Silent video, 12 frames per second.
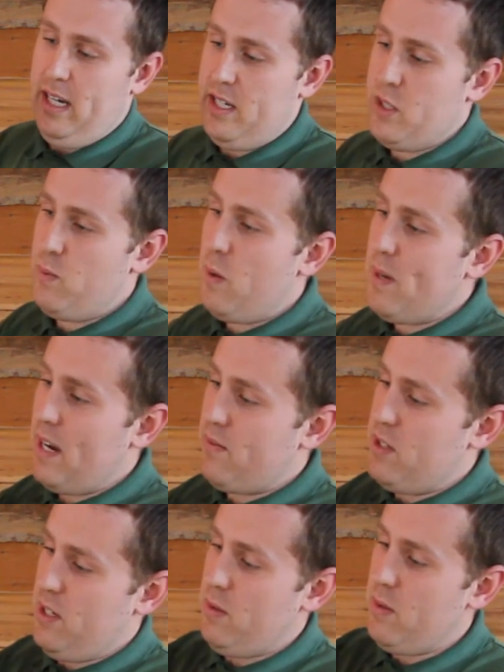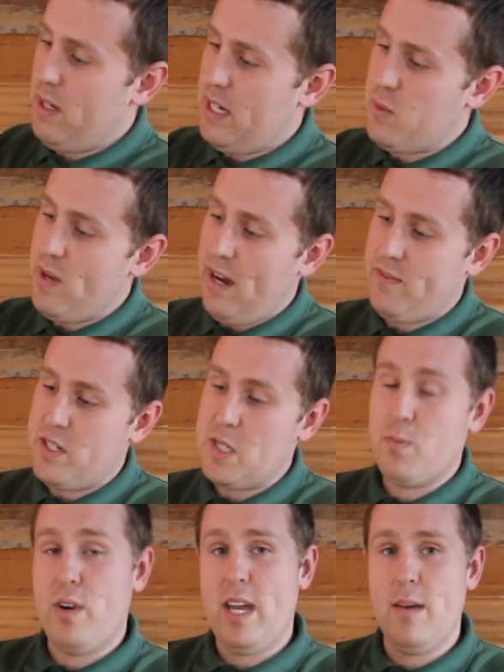so what we have to do is we have to
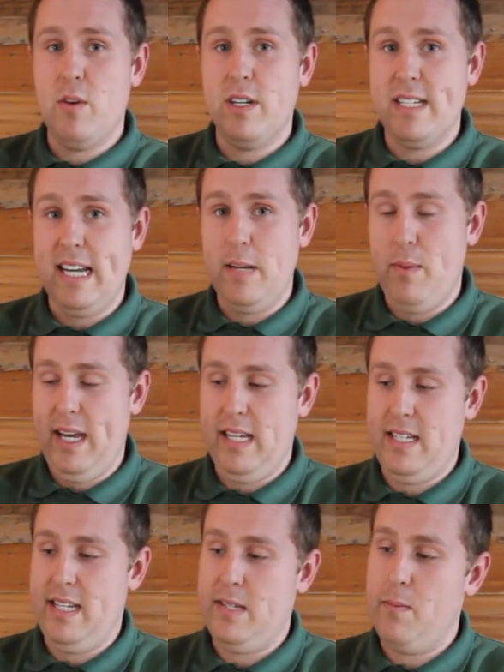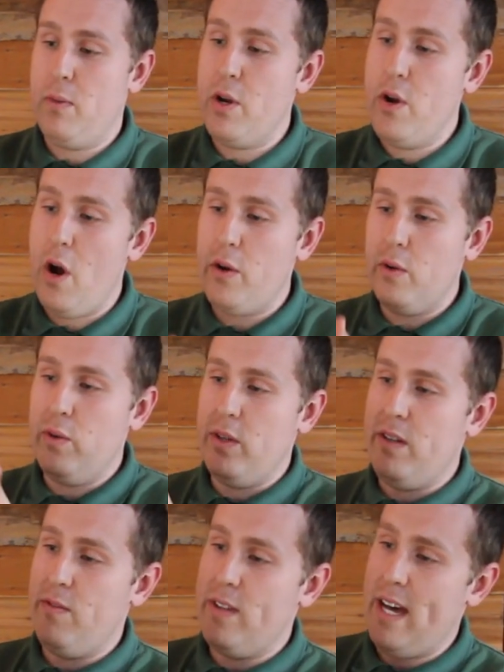spray him on a daily basis. But not
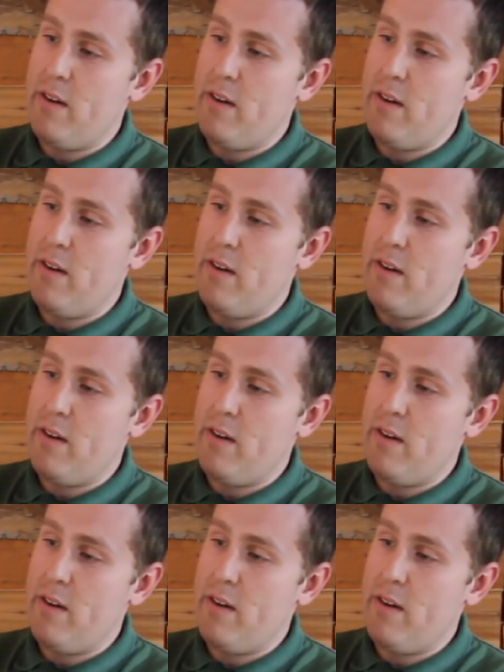only for that